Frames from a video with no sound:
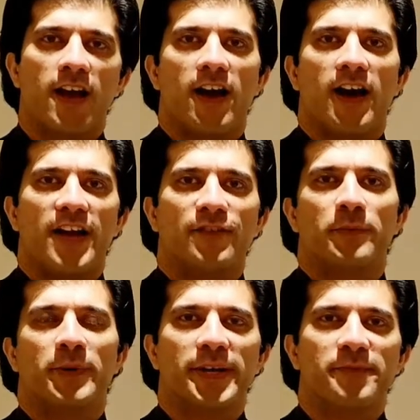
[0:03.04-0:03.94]
Hi
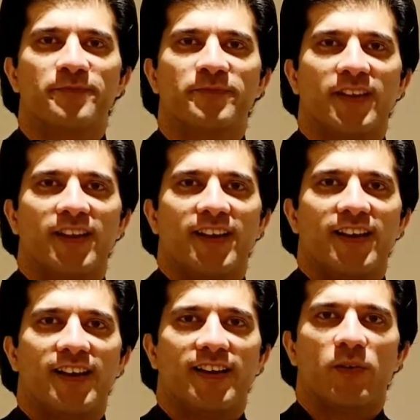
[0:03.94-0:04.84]
everybody,
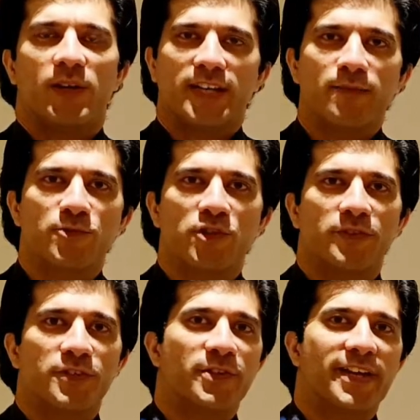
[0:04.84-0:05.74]
uh, welcome to our
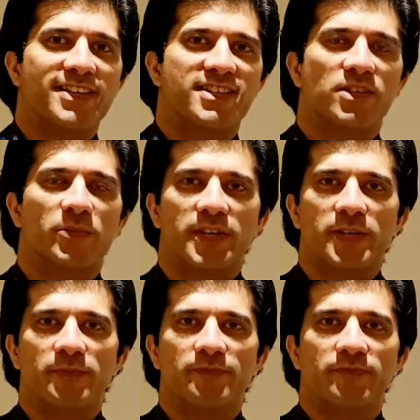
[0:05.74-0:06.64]
today's
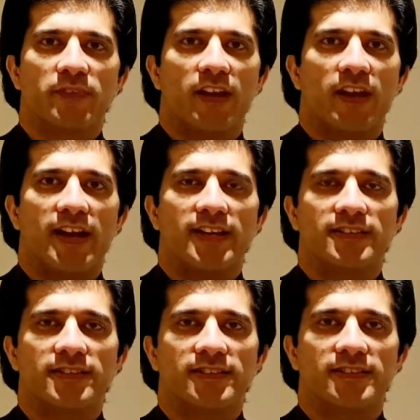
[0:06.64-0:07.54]
video
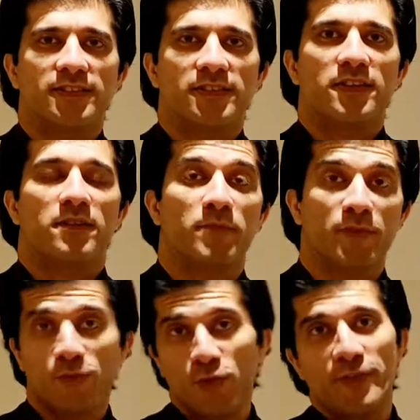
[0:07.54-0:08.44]
and uh,
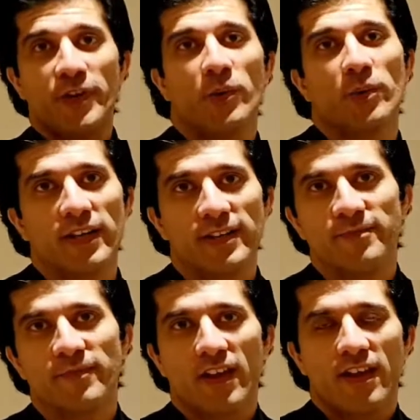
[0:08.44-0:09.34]
before we go ahead,
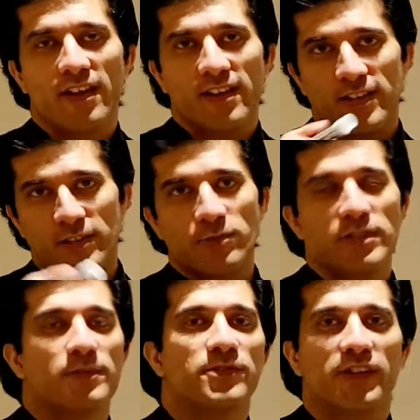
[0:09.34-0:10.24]
do
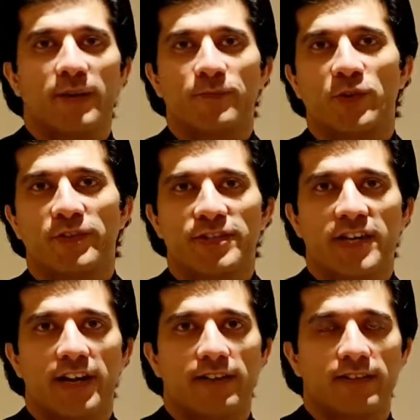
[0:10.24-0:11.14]
subscribe to our
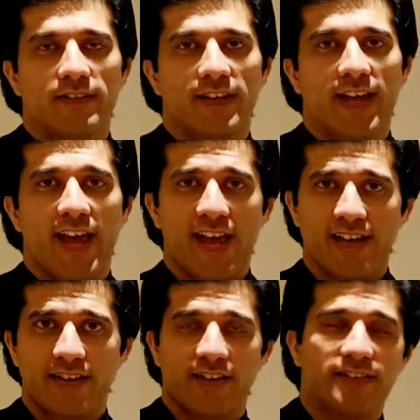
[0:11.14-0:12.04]
channel and
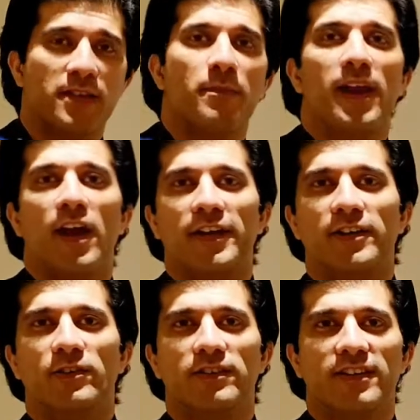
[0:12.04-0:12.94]
hit the bell
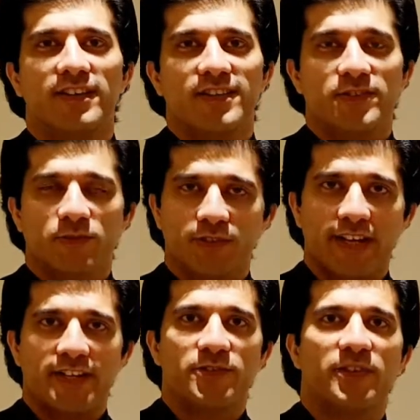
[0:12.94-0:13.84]
icon so
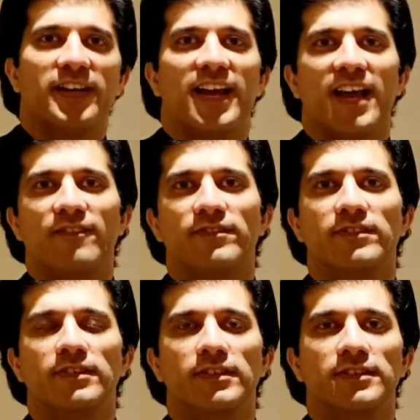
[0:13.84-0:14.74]
that you can have
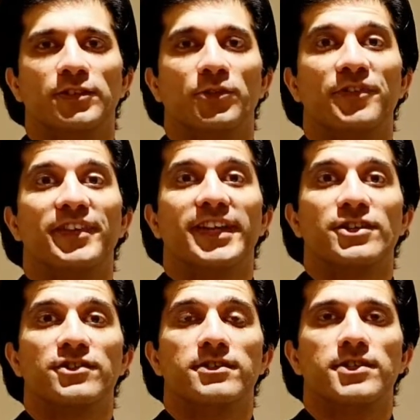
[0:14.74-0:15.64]
uh, the
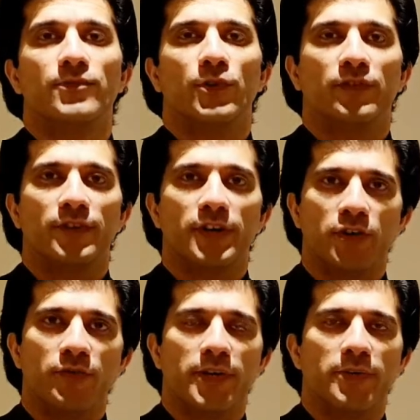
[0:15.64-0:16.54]
notifications for our new
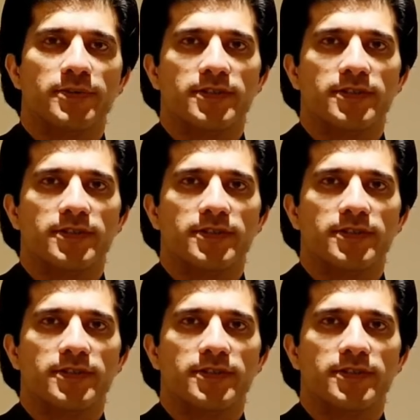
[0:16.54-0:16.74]
videos